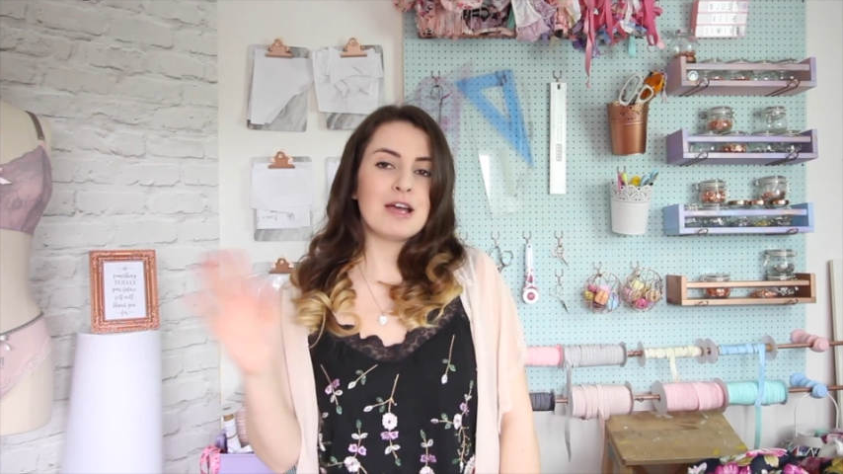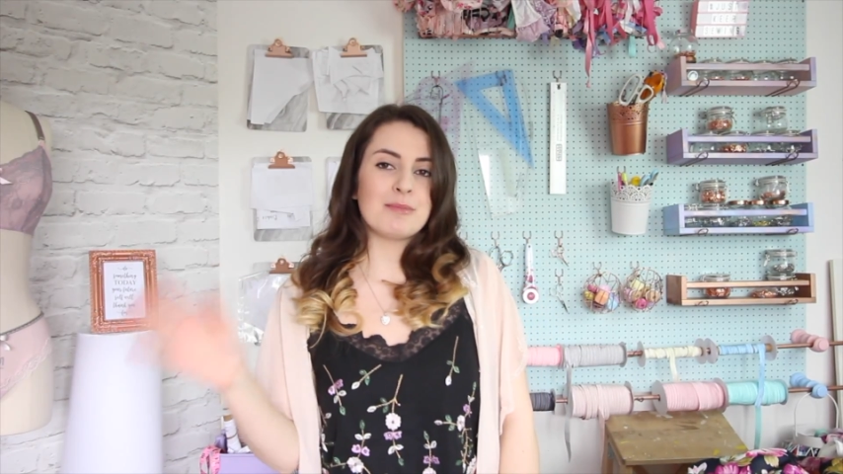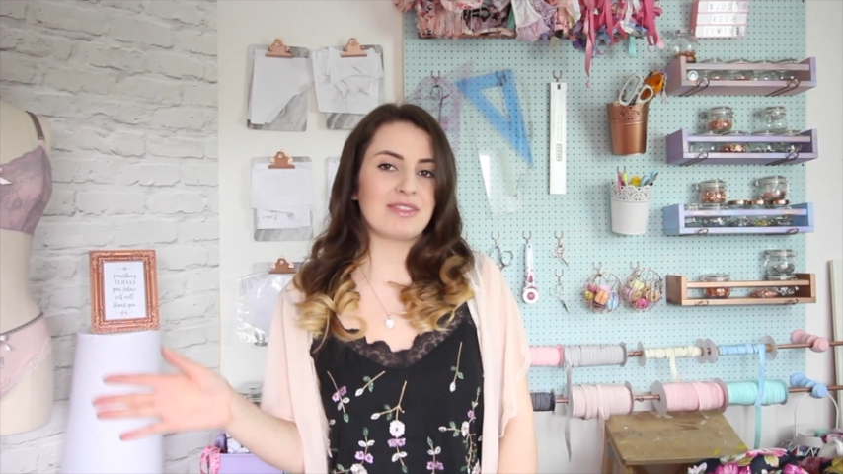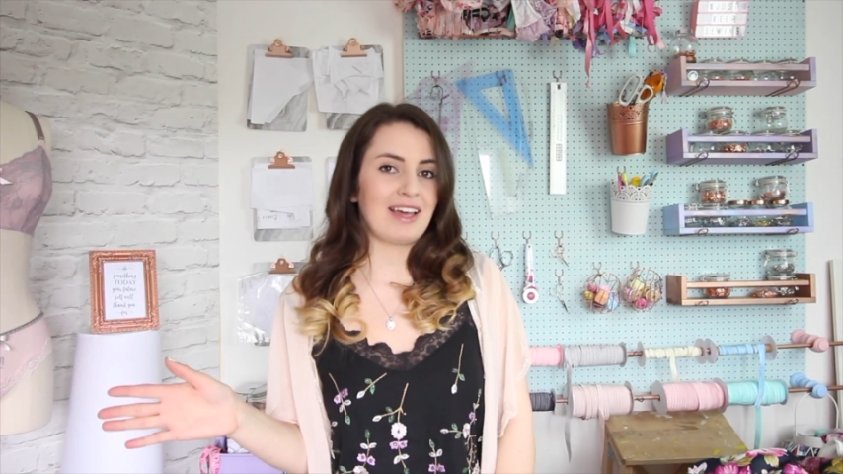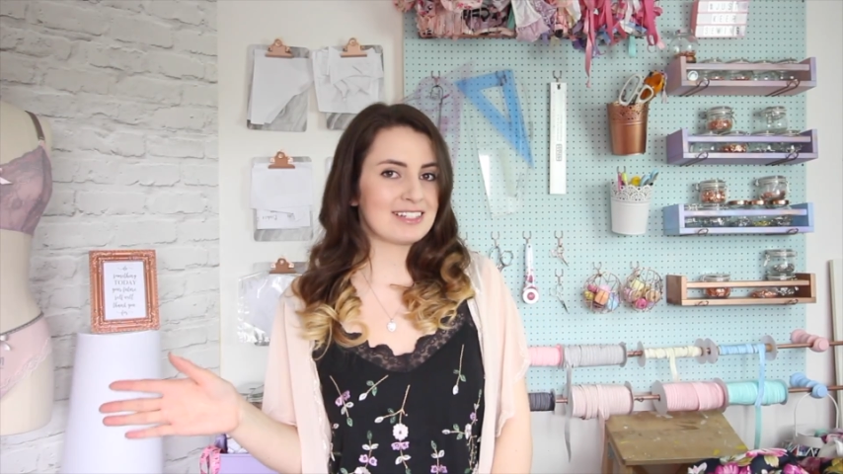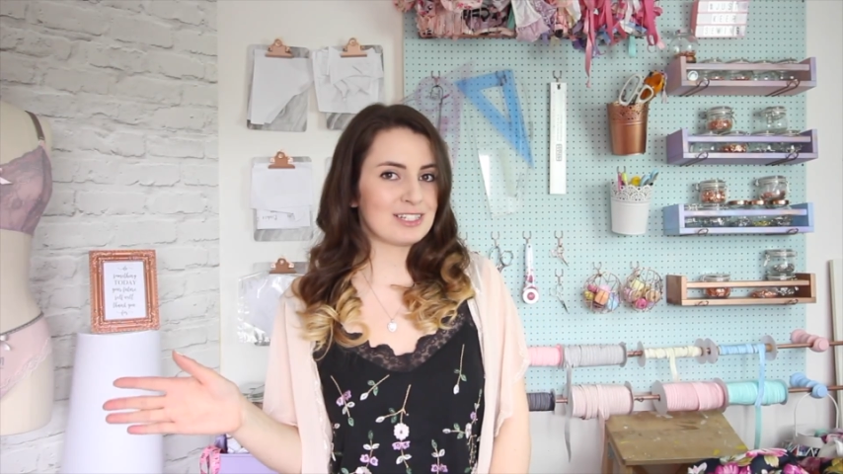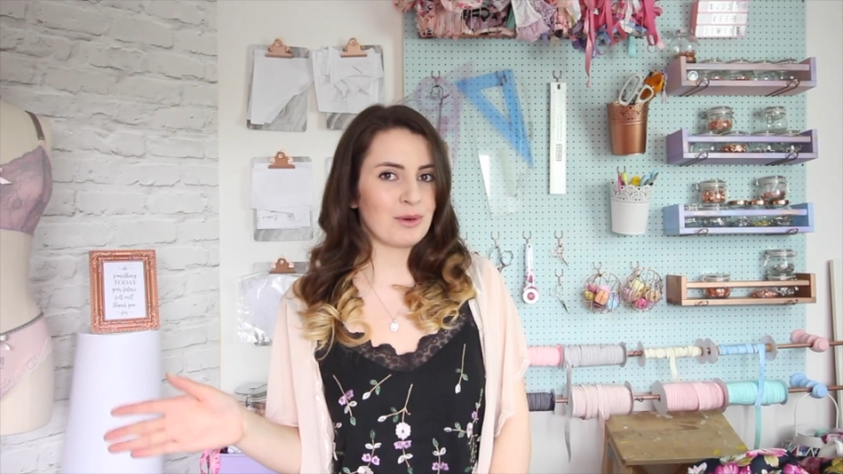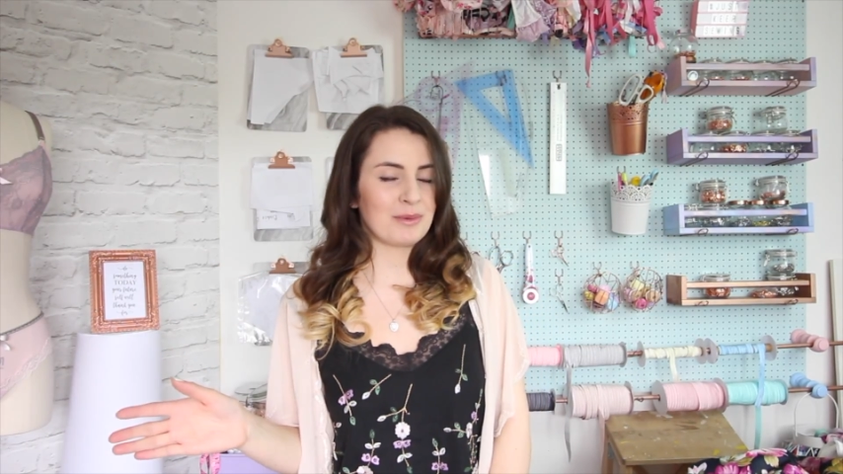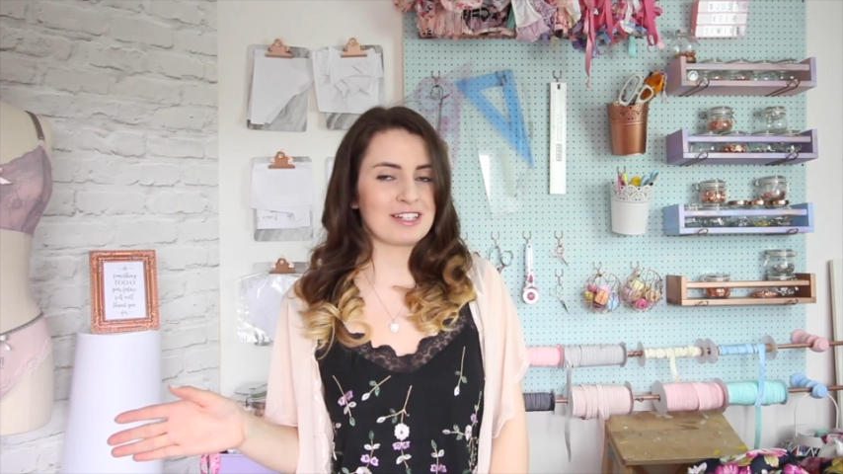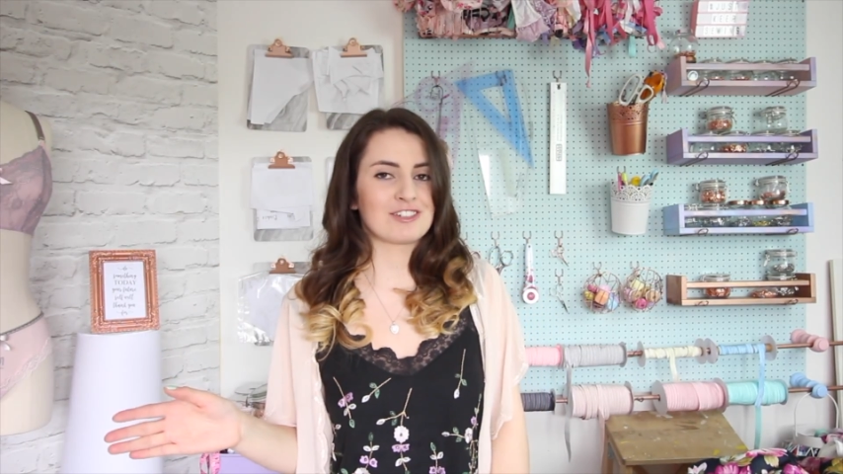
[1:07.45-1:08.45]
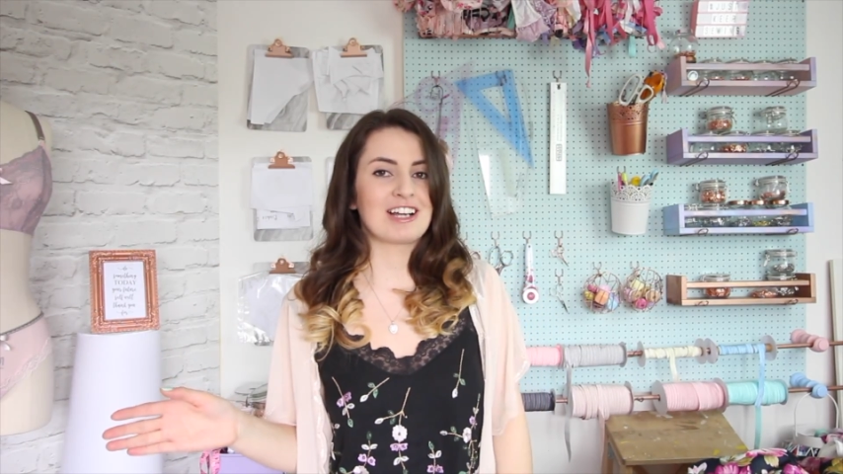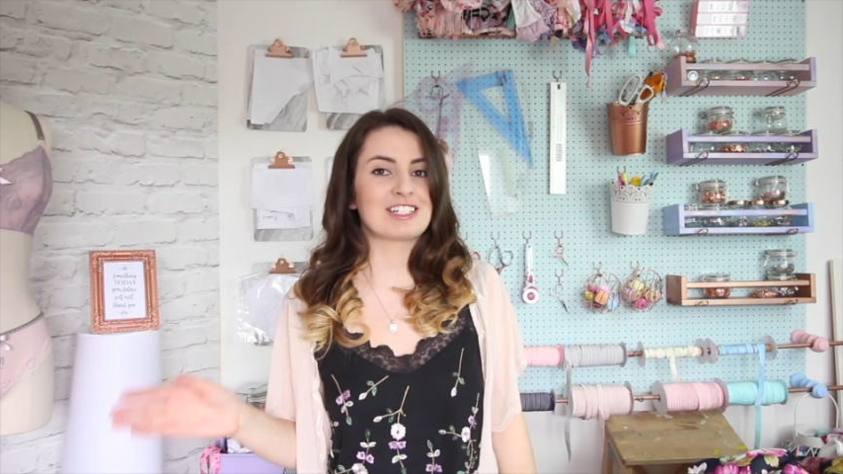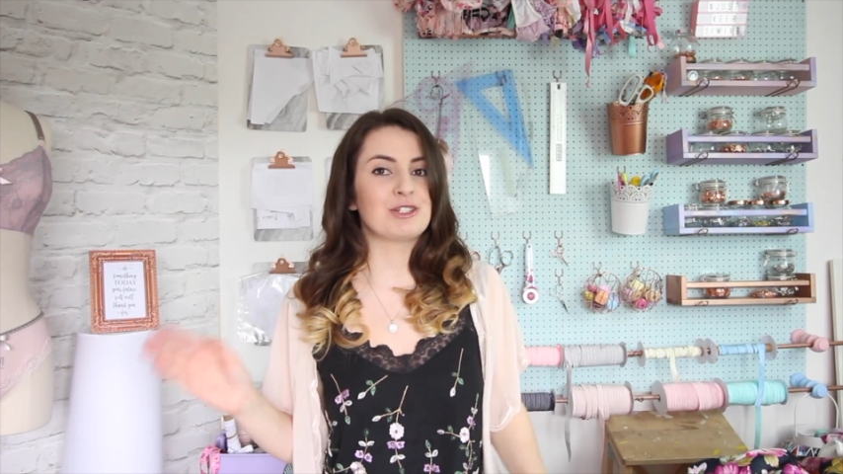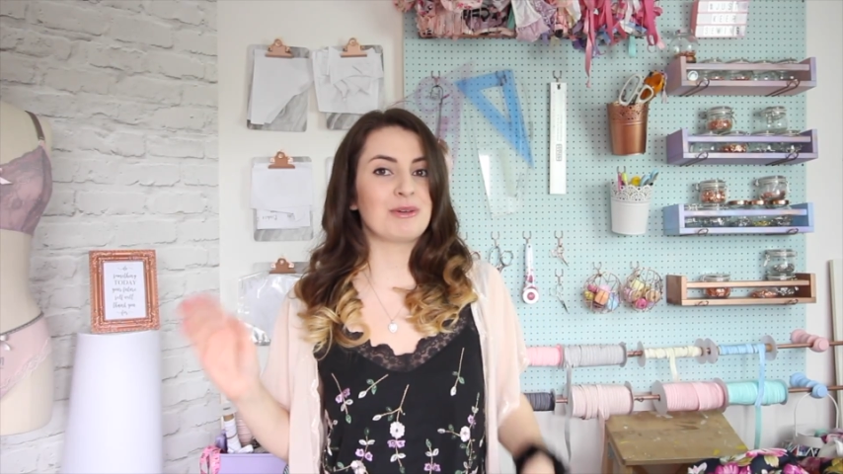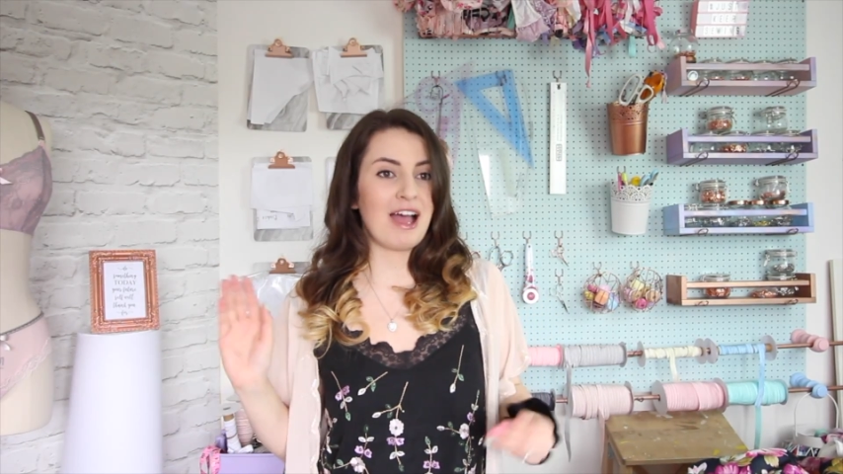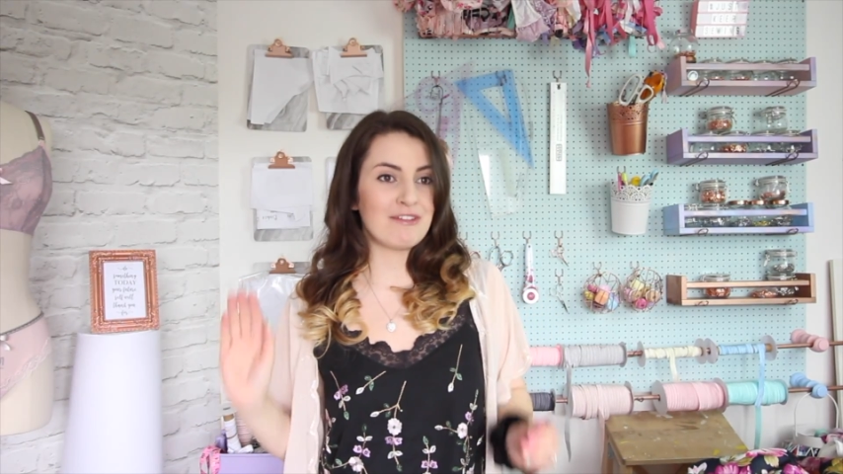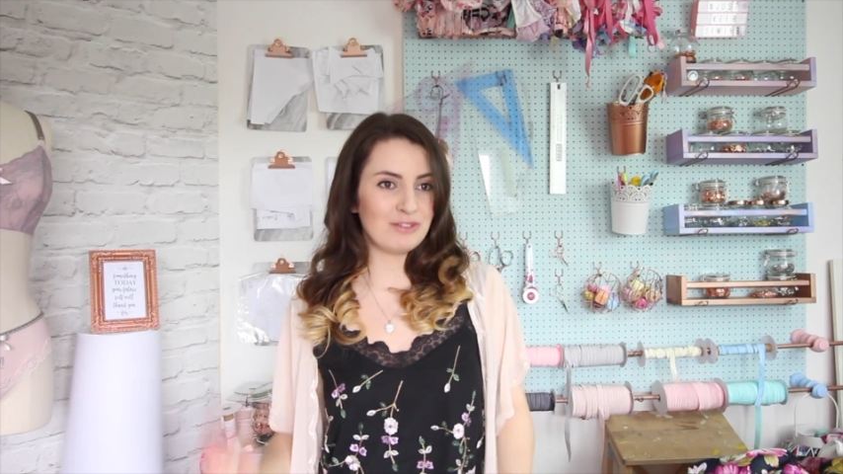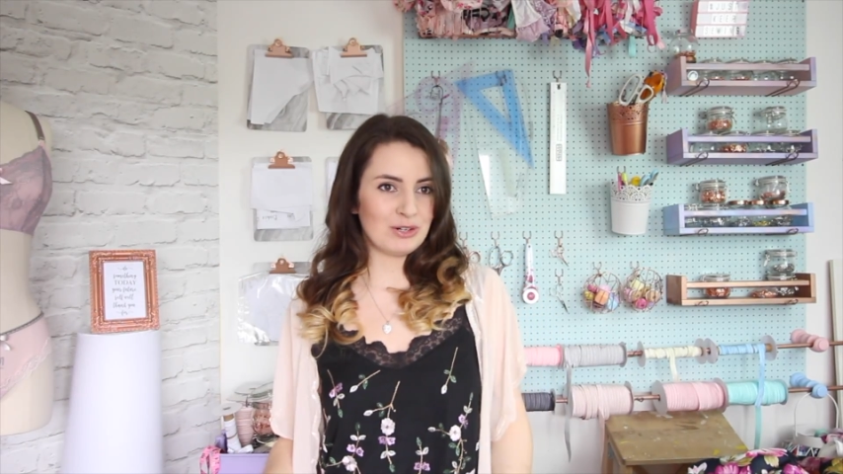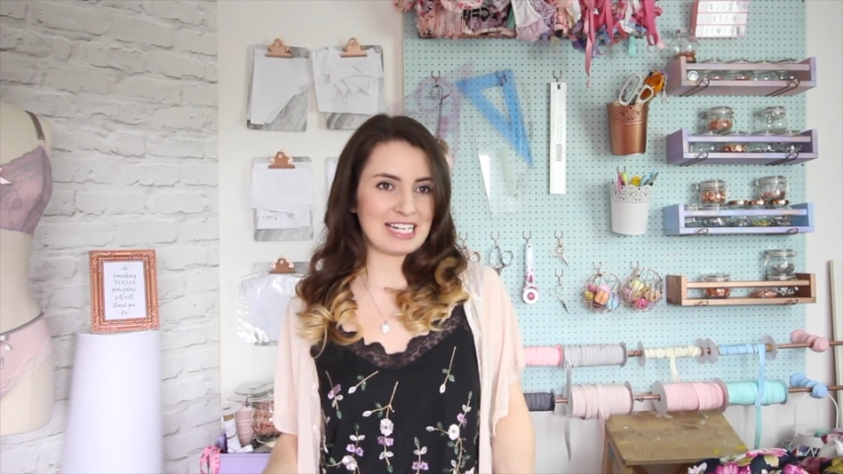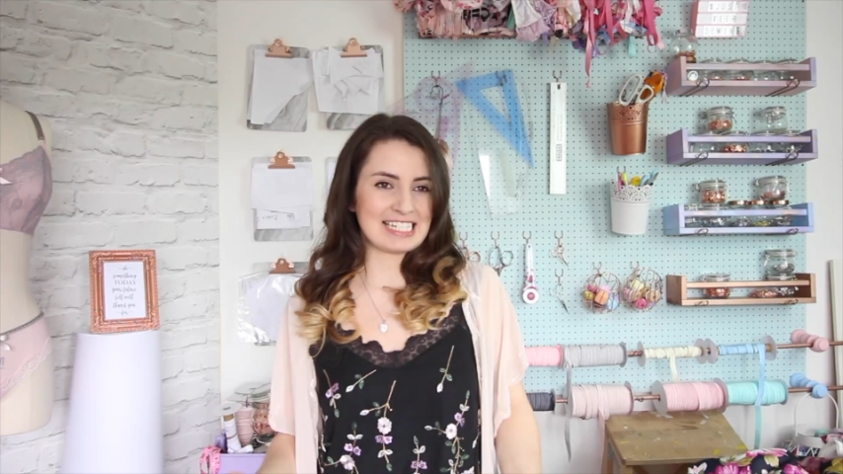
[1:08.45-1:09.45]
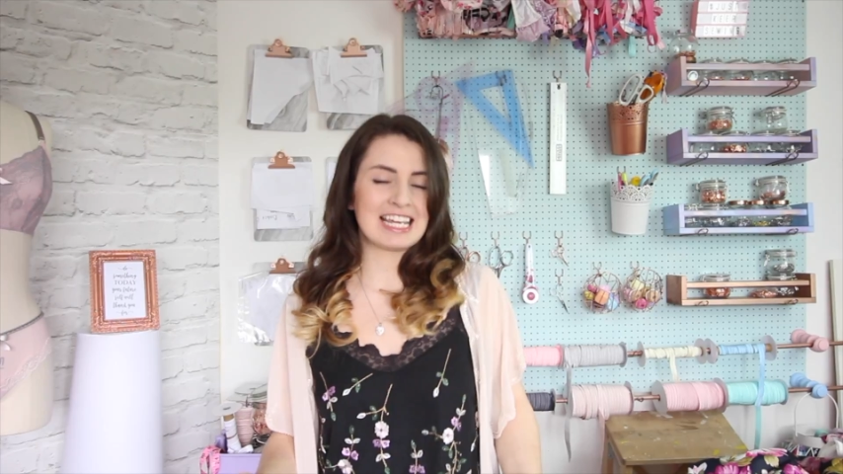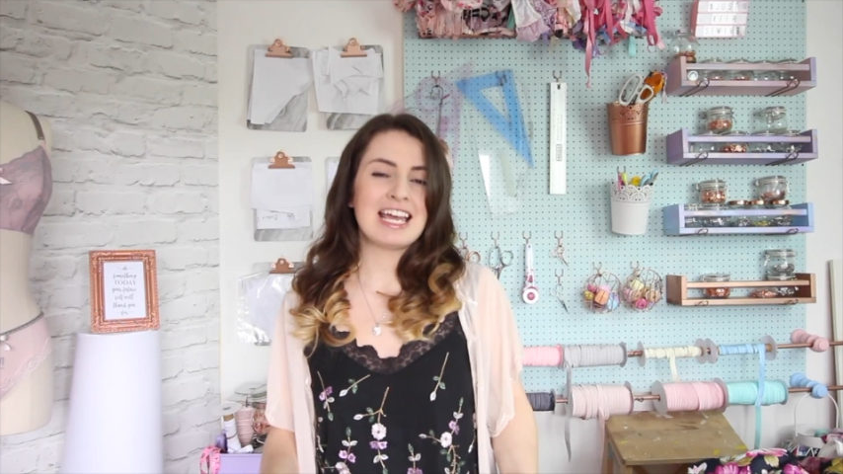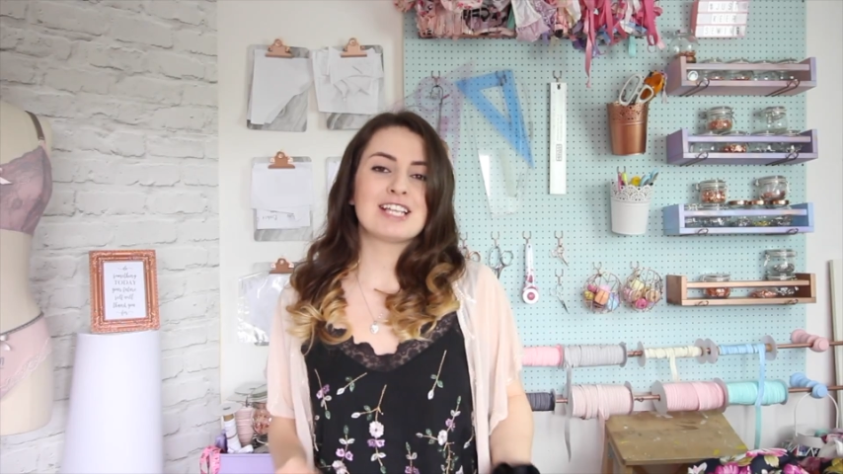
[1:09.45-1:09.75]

but that is what we are trying to avoid.